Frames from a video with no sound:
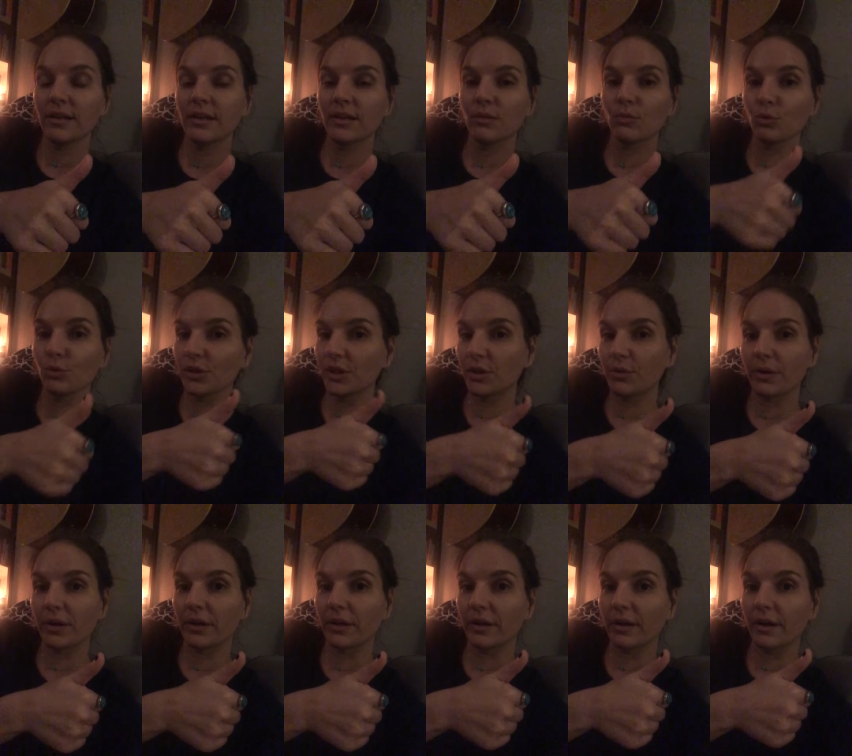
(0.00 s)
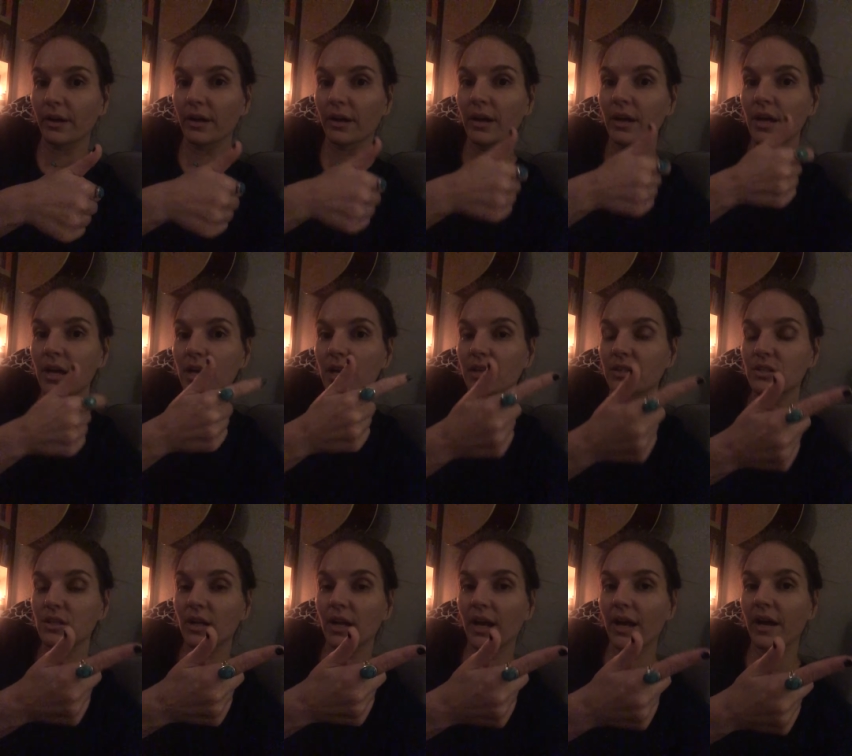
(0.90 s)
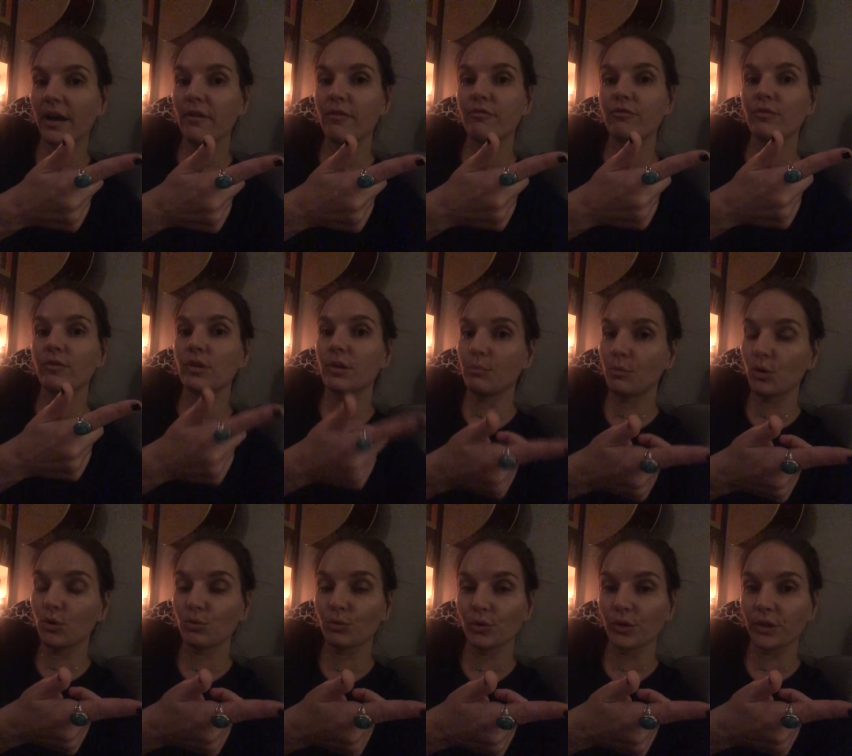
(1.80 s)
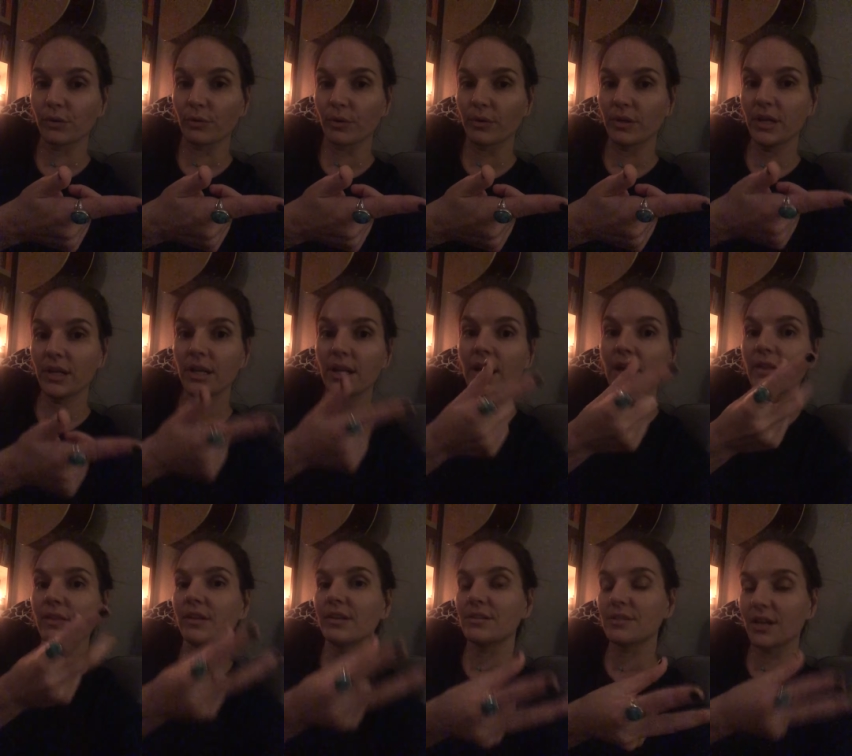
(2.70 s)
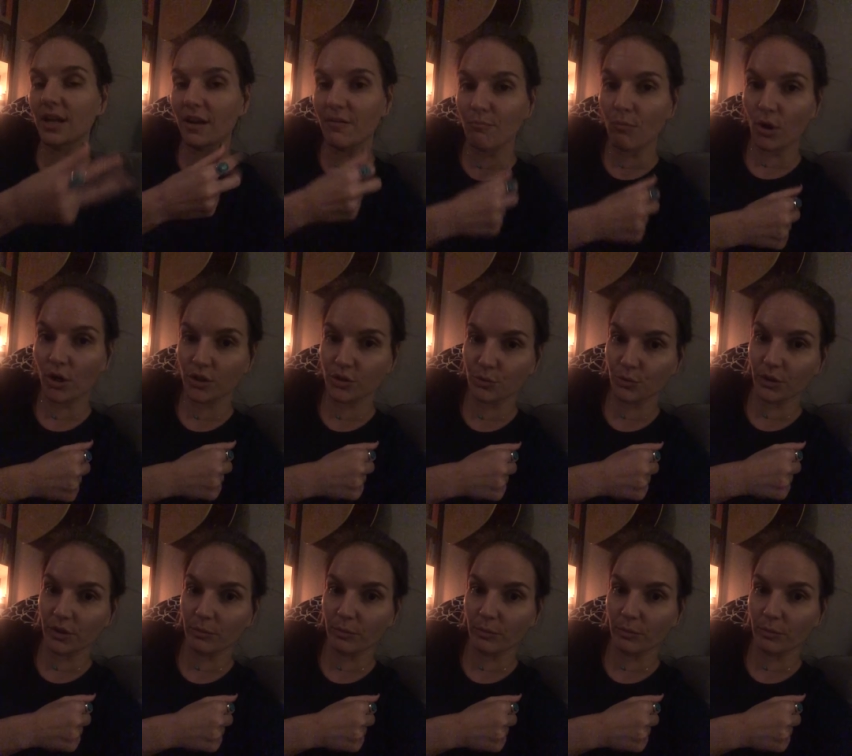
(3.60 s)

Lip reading: ruling Kritika, it's going to have the moon ruling Rohini, and then it's going to have Mars ruling